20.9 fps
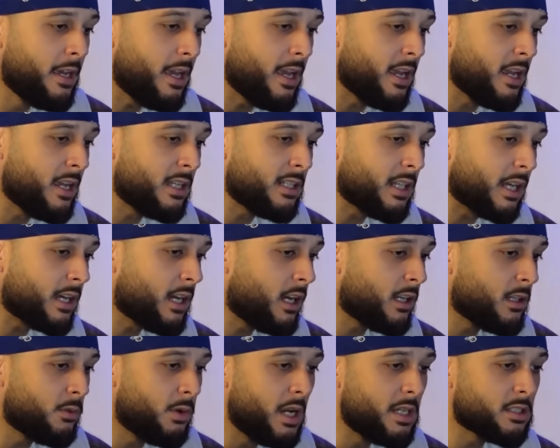And like
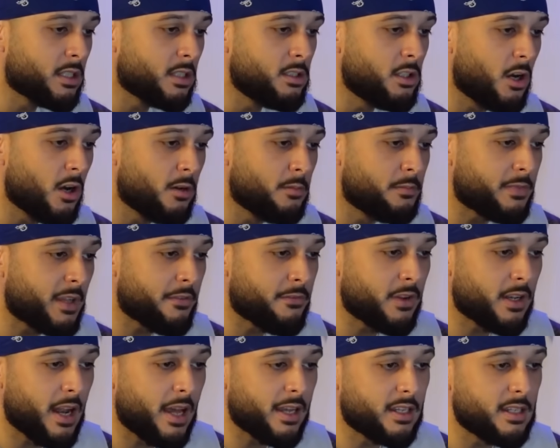colorways are dope. I
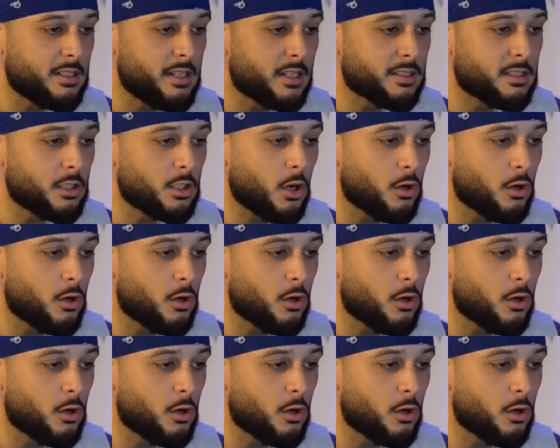feel like it doesn't